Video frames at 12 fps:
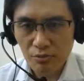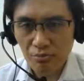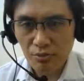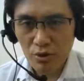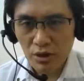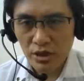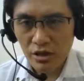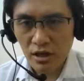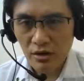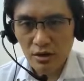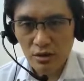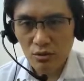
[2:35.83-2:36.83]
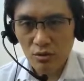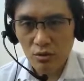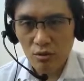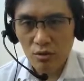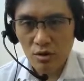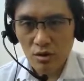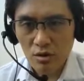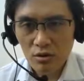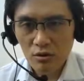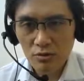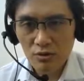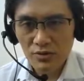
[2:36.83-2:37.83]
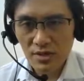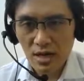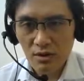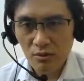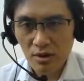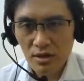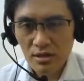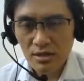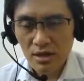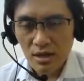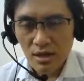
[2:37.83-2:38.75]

pushing the two to move sidewards.